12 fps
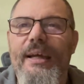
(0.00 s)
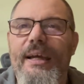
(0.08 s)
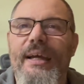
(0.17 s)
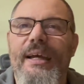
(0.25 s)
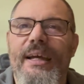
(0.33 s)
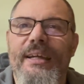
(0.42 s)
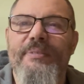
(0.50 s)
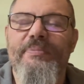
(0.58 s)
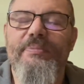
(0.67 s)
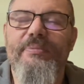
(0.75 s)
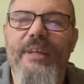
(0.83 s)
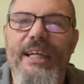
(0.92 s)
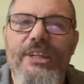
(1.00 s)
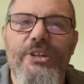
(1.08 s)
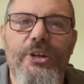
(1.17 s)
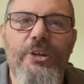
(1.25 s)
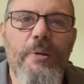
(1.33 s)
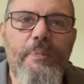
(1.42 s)
in
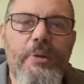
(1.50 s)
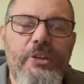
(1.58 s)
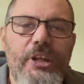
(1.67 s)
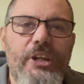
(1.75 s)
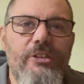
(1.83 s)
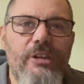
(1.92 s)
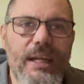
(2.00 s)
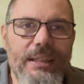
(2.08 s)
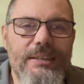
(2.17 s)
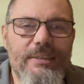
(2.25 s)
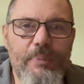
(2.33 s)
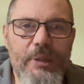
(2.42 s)
Europe, they're great